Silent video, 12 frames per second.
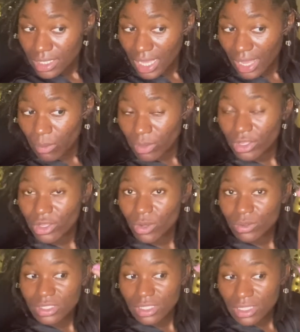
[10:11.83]
I want to
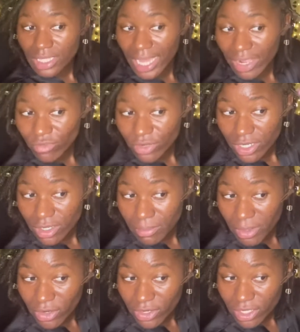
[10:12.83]
go to the African
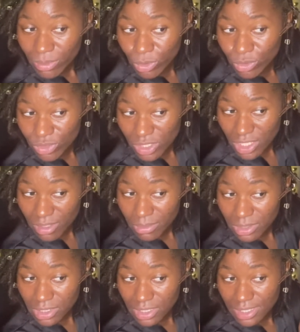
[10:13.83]
American Museum
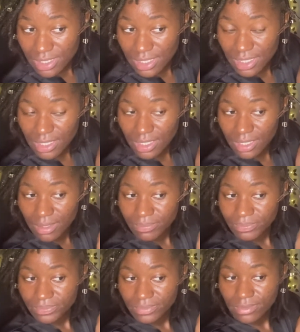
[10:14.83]
in DC.
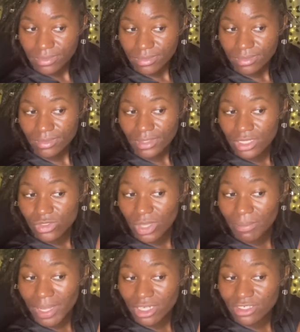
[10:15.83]
So
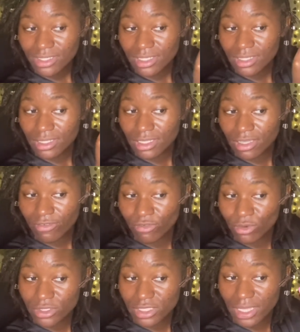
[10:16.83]
I'm actually looking
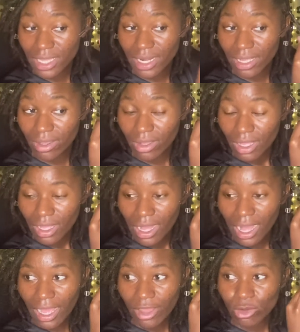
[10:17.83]
forward to that.
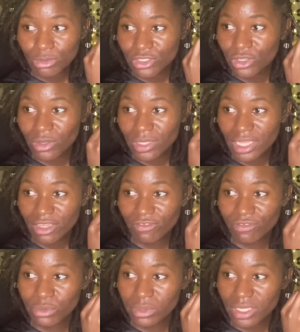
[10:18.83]
I hope to go like a
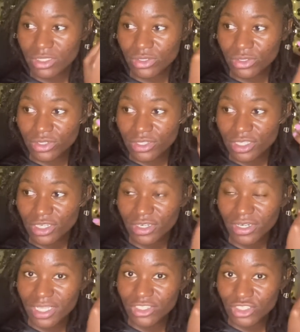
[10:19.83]
few days earlier
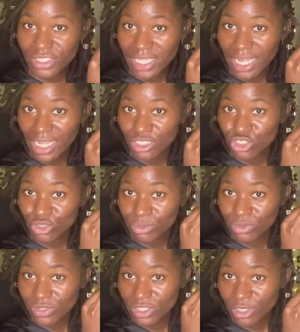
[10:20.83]
and just catch the
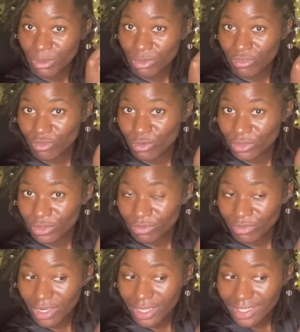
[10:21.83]
museum before the
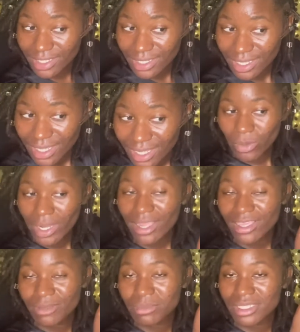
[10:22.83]
run. When I
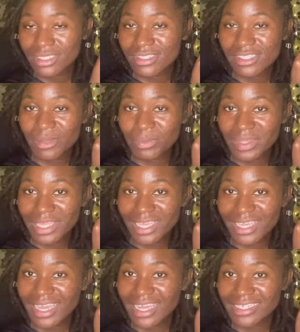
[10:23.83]
commit to
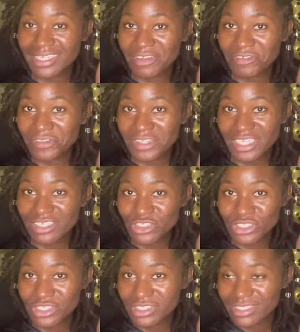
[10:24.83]
something, I definitely
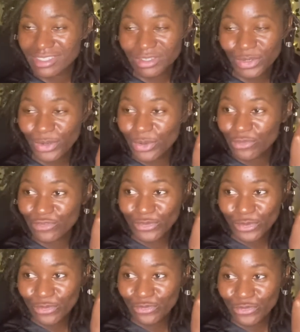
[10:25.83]
just go
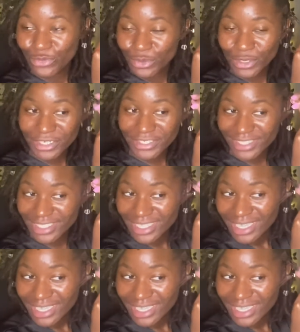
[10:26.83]
full force.